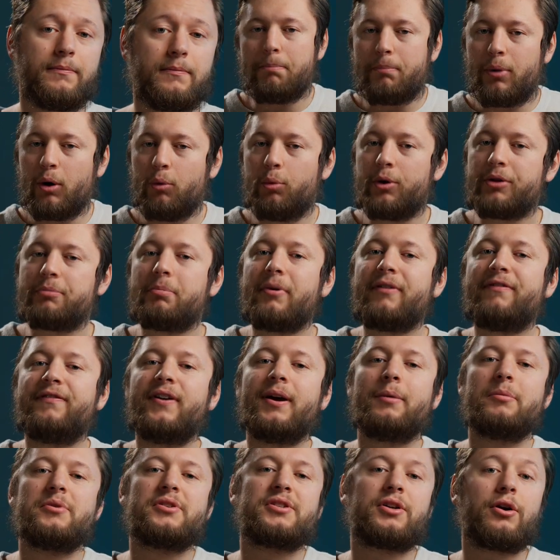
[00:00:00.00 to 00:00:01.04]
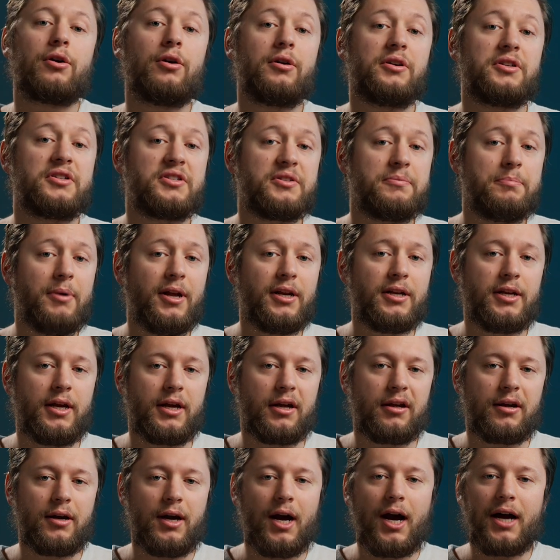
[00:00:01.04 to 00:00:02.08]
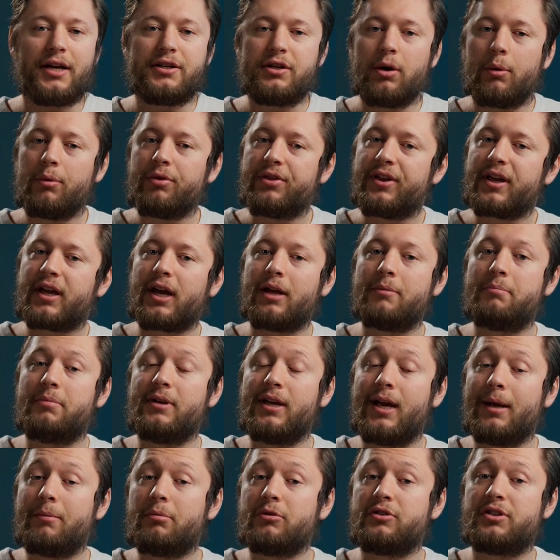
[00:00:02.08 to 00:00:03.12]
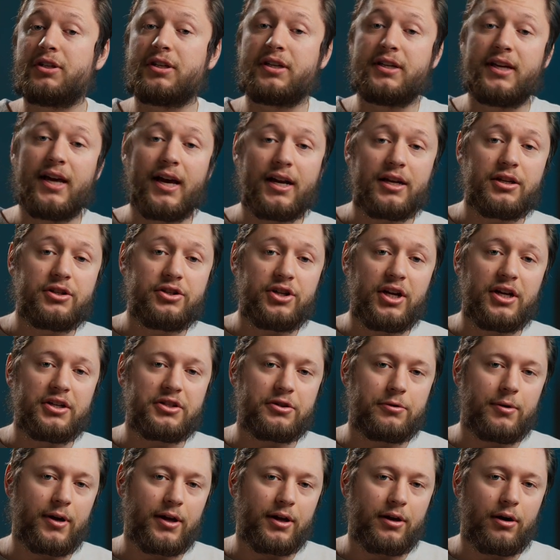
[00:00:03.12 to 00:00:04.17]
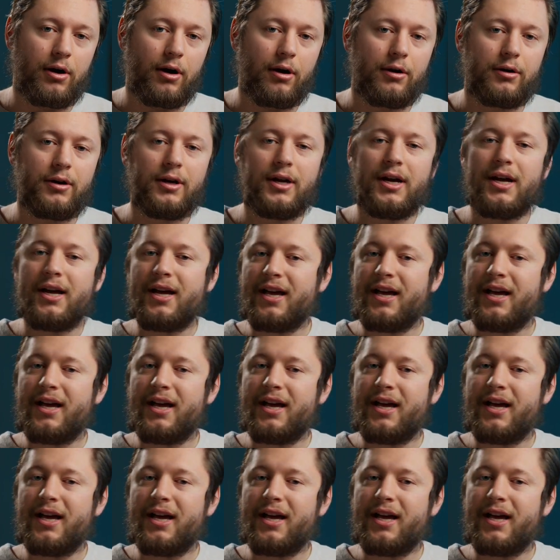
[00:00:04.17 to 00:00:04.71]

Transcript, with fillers: But with my family's current spending, I don't think I'd be able to get a Chase credit card,